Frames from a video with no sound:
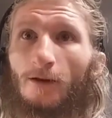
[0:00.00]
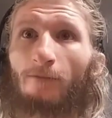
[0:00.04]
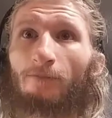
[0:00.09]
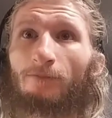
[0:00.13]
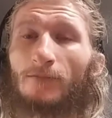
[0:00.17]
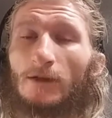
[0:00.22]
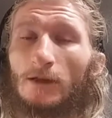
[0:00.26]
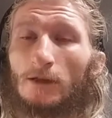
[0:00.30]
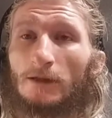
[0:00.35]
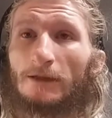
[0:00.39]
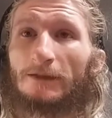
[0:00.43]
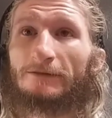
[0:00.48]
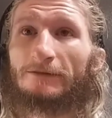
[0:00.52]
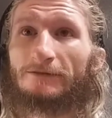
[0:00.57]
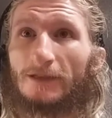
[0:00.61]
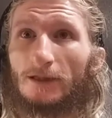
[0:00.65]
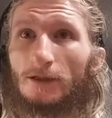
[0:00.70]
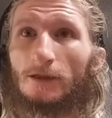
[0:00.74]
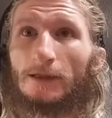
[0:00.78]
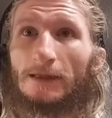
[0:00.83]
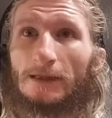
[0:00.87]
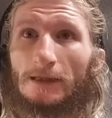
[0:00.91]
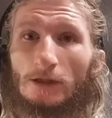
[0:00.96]
Very,
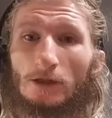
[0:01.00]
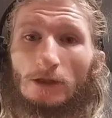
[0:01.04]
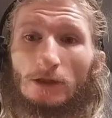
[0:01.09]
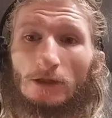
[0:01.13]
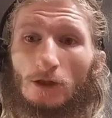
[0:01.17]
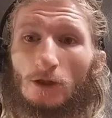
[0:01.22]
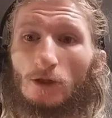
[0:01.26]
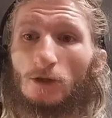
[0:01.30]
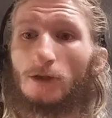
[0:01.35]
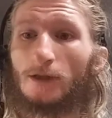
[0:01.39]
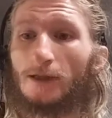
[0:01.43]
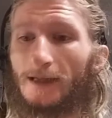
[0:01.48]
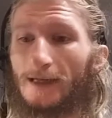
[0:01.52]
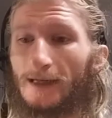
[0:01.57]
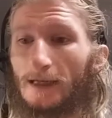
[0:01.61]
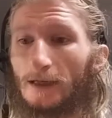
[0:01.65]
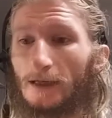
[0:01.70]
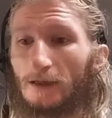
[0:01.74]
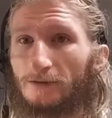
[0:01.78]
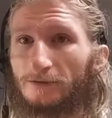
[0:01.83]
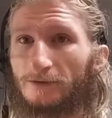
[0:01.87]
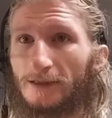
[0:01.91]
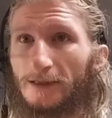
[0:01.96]
very good
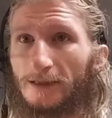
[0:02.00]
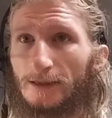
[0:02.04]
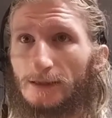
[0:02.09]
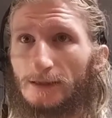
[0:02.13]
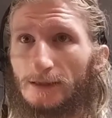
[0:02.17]
care of it.